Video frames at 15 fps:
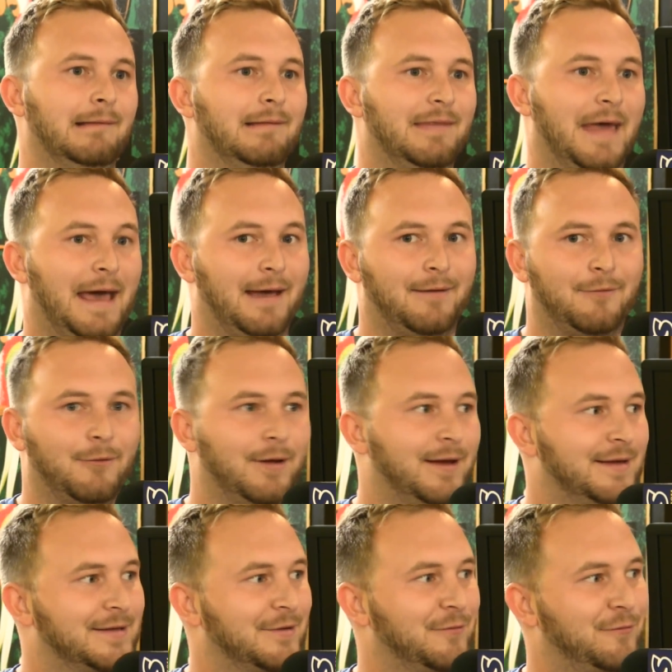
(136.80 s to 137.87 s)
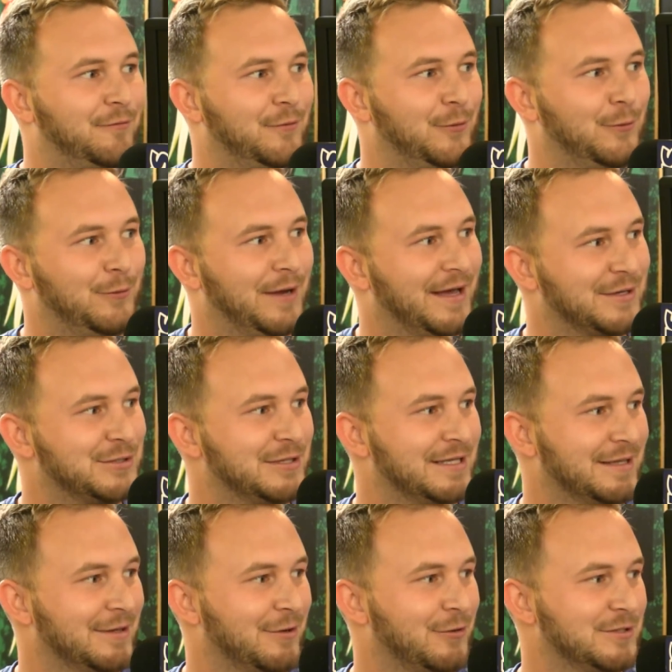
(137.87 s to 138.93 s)
that great of food. I actually
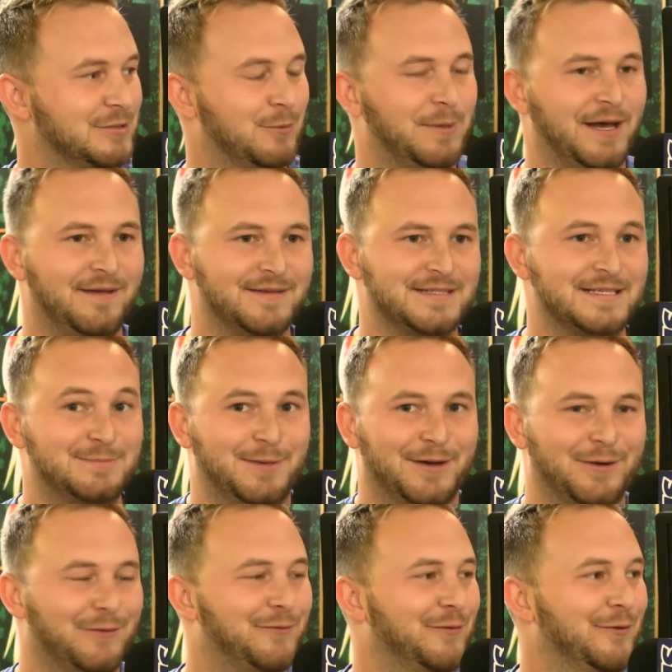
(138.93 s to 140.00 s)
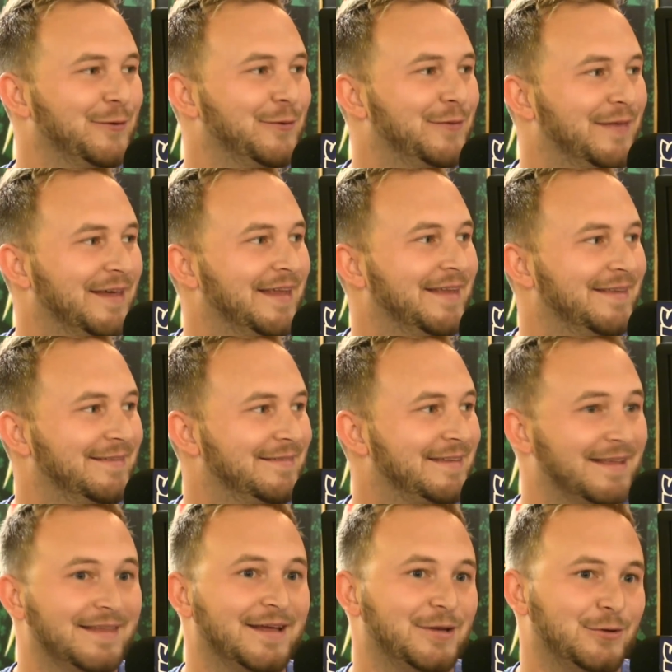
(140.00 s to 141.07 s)
think the Crystal Palace has better food than
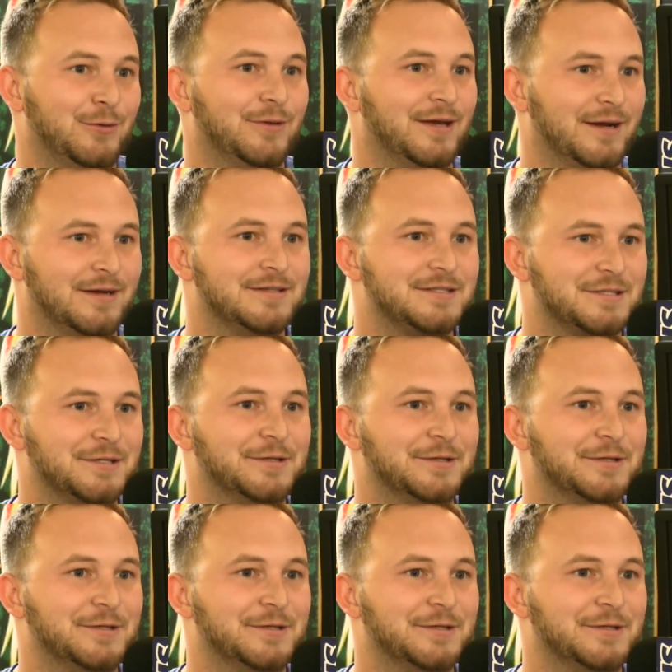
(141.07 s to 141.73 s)
they do there. So